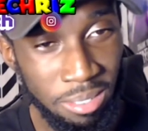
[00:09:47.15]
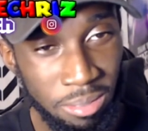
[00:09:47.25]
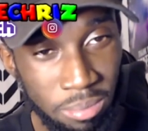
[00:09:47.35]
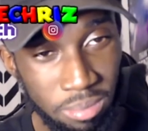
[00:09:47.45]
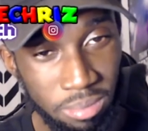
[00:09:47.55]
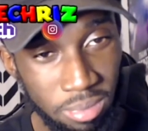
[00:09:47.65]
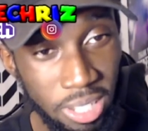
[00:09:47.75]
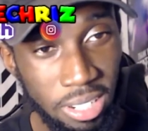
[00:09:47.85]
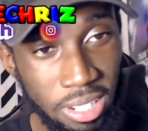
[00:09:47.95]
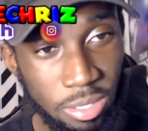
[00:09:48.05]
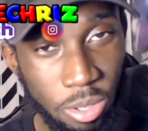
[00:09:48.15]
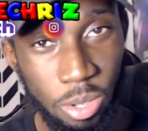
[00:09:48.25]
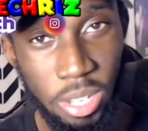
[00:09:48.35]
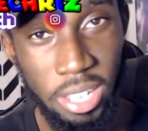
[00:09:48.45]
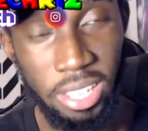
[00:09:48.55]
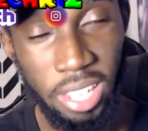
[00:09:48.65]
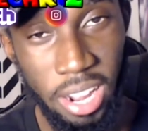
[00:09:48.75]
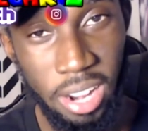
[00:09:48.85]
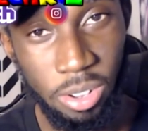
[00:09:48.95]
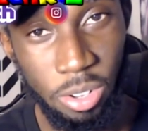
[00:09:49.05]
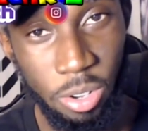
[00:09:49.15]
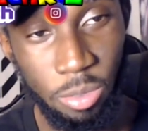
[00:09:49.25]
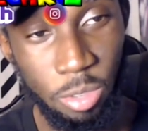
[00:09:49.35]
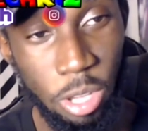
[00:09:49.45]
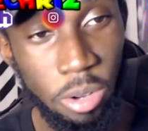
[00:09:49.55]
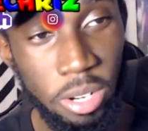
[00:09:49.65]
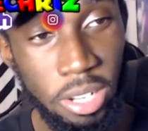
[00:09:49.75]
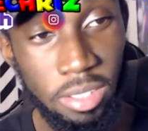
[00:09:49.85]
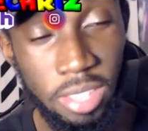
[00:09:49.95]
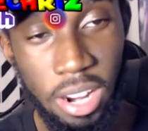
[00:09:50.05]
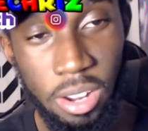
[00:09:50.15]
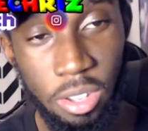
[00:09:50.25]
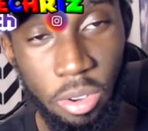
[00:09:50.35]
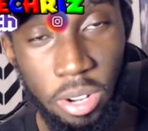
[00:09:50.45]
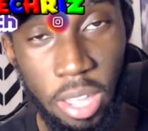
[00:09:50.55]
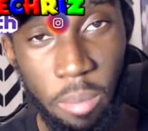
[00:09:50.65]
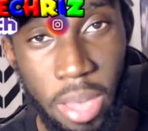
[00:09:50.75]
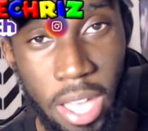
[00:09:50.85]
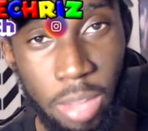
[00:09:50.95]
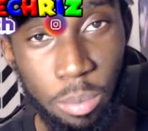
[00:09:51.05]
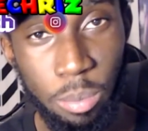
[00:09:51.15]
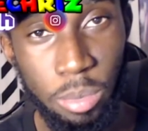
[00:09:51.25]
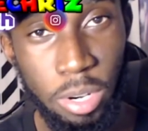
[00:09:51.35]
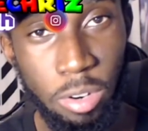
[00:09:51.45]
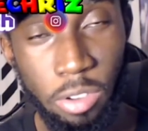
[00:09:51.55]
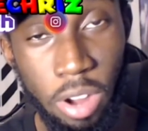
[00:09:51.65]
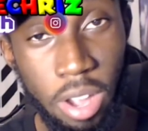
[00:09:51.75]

Nigga not scoring. You getting carried on your... Yo, niggas is carrying you on their back, bro. With rocks.